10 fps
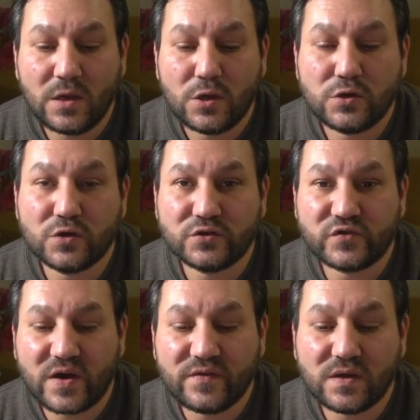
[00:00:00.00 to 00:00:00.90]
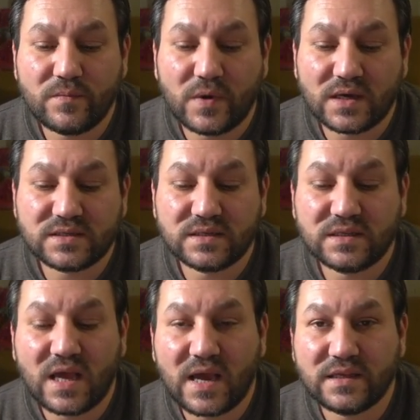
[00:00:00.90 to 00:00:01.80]
You are driving a bus at
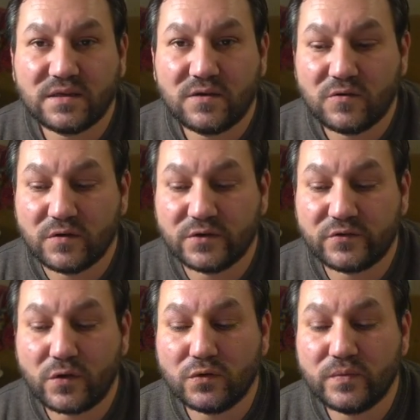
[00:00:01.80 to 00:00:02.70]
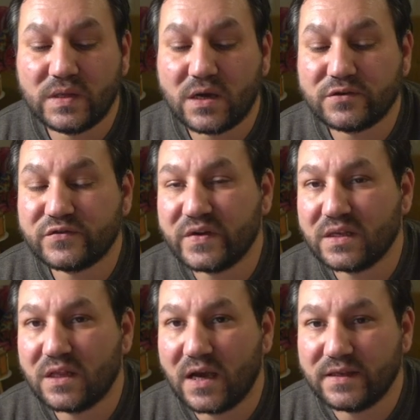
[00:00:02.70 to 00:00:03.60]
night on a road without street
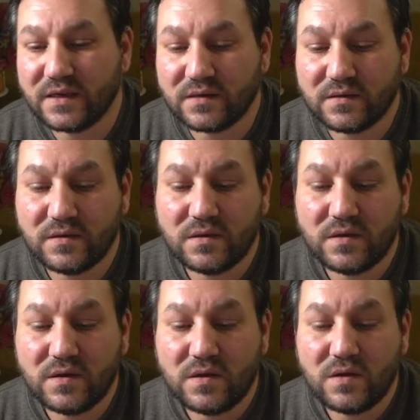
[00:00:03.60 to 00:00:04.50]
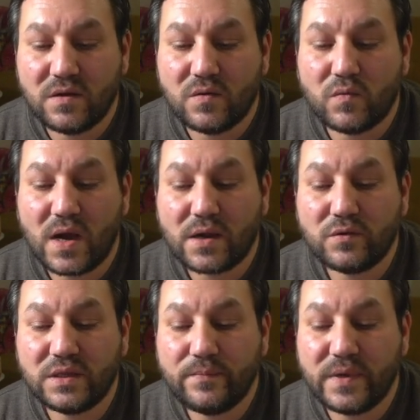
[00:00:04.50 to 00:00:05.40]
lighting. Why
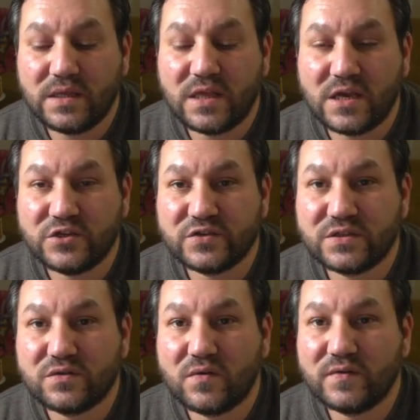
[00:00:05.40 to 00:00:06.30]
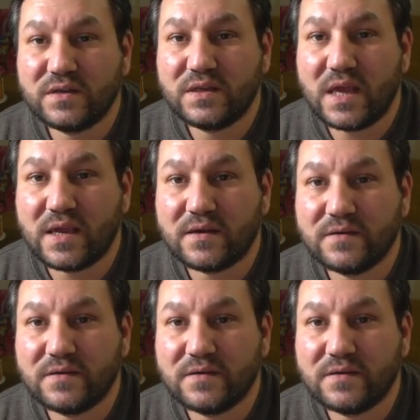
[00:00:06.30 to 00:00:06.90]
could it be dangerous to overtake?